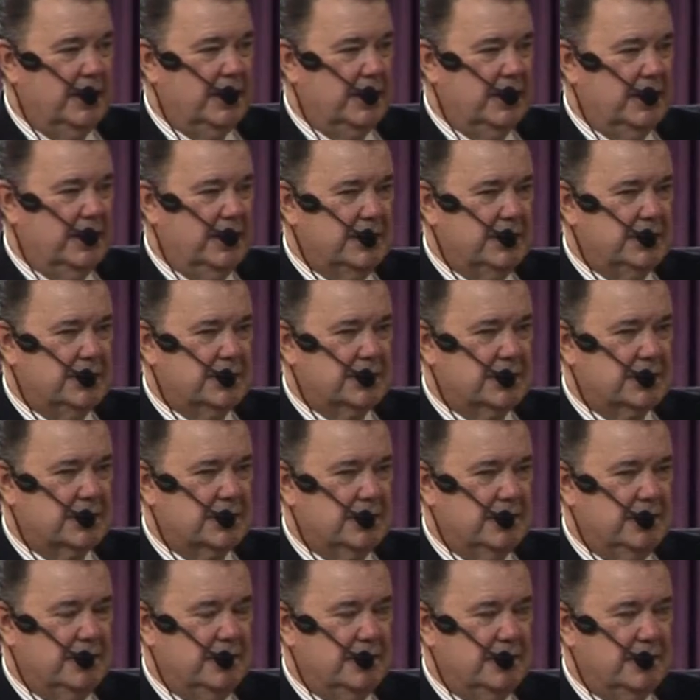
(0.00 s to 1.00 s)

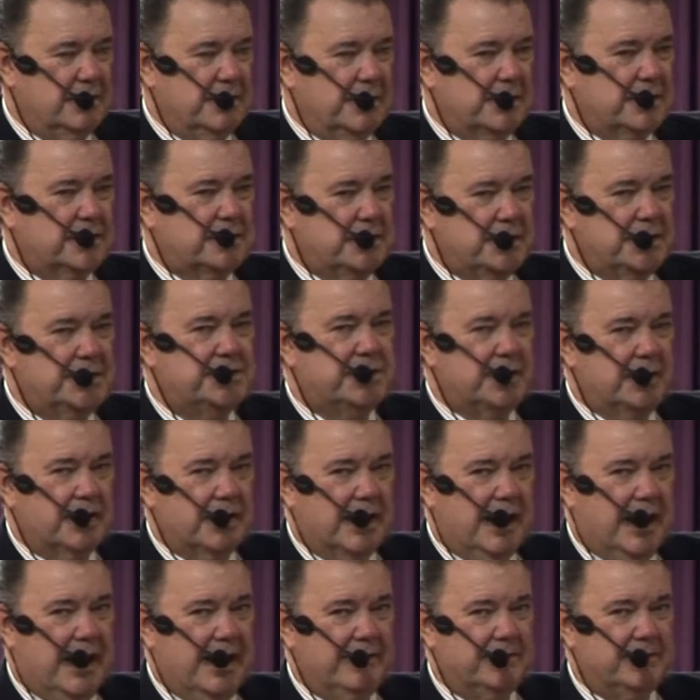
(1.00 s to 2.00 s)
is the
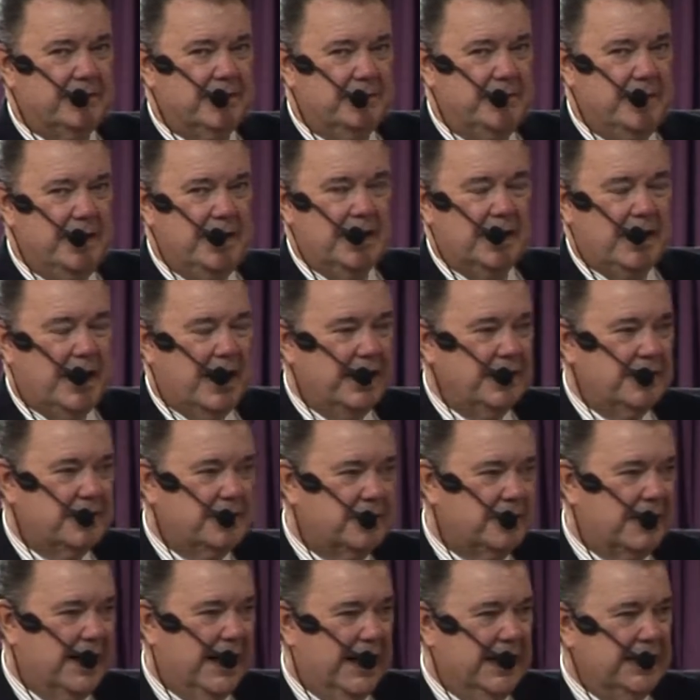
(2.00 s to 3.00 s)
Christian life, to be like
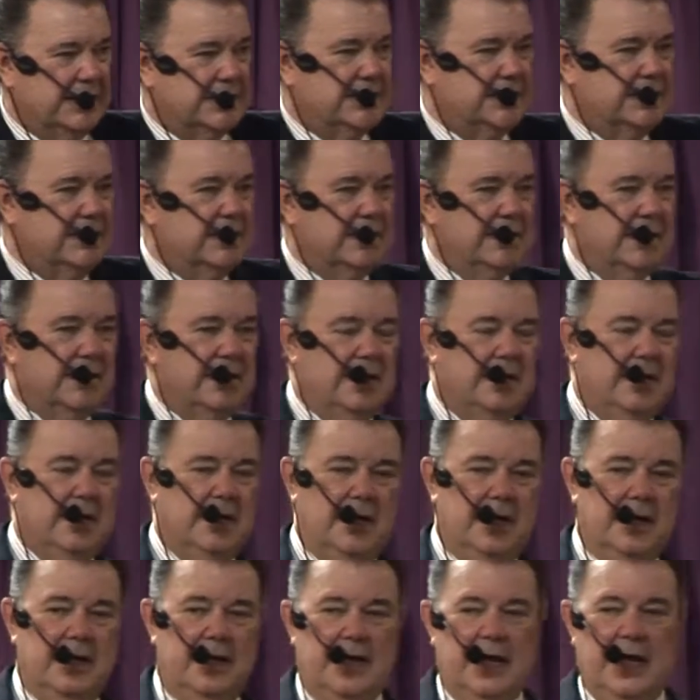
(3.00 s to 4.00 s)
Christ.
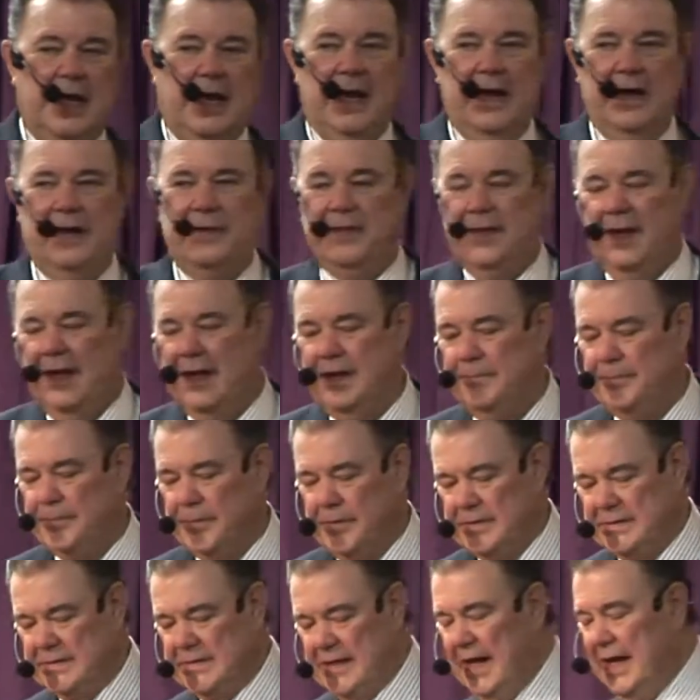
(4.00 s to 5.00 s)
And they
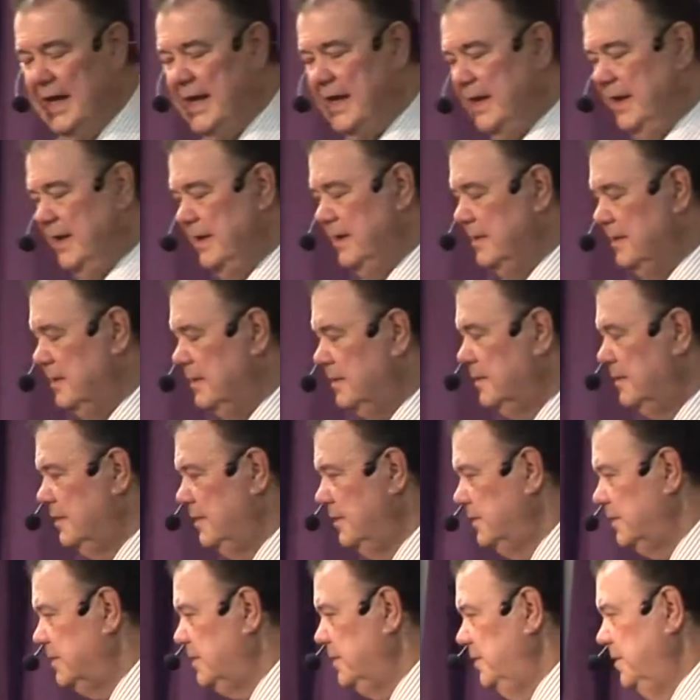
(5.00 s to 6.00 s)
pertain
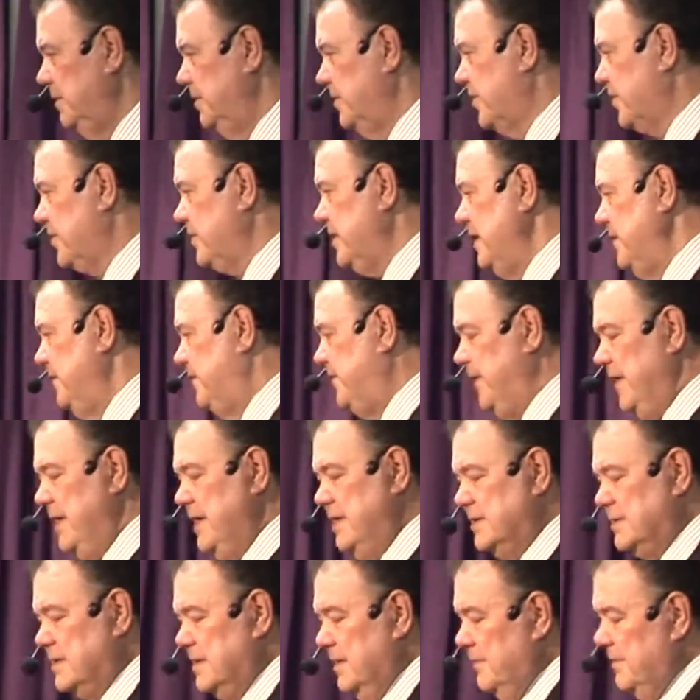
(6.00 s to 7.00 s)
to three
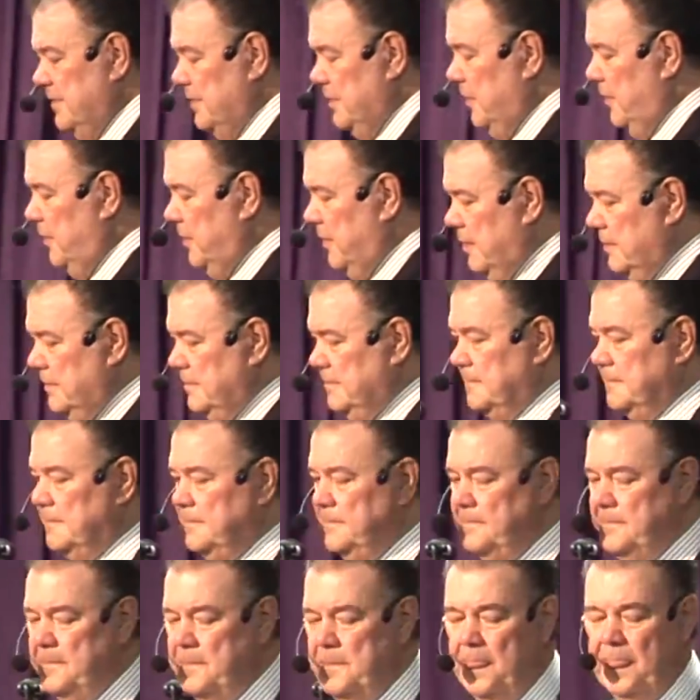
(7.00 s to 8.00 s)
feasts of the Lord.
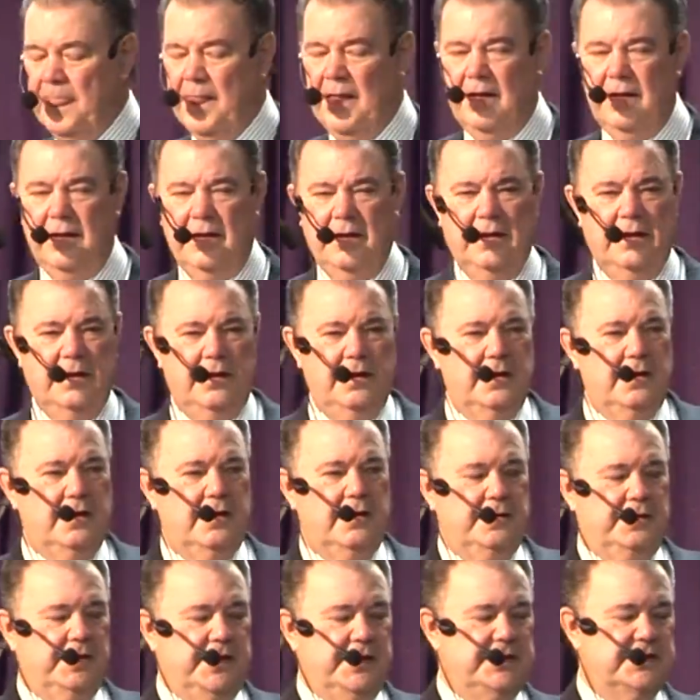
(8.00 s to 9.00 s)

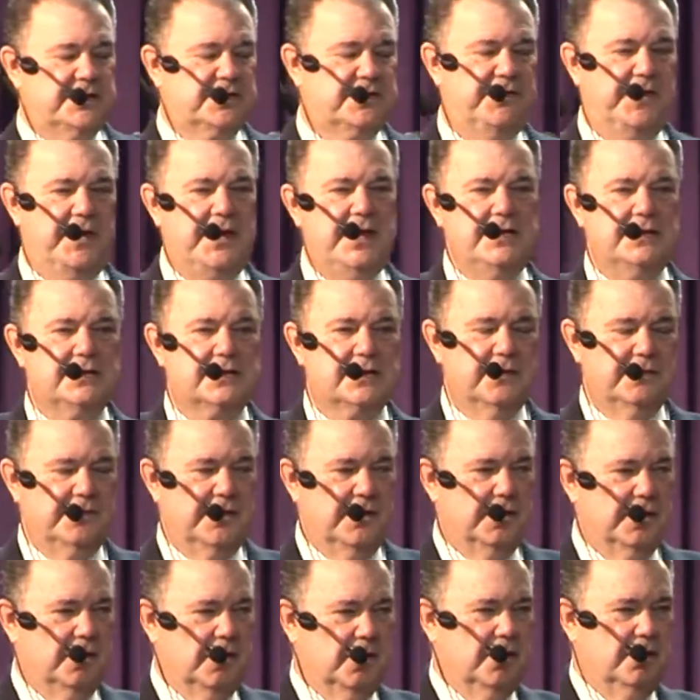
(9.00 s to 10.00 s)
These feasts of
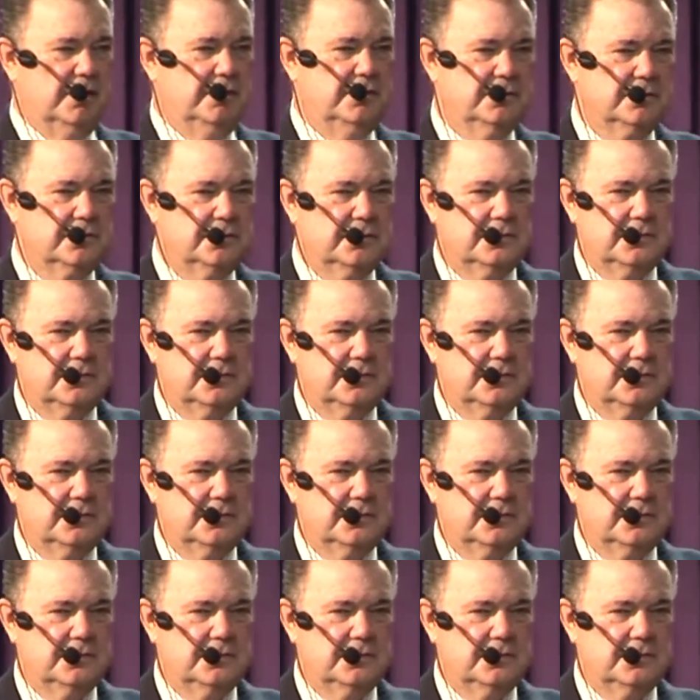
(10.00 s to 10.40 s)
the Lord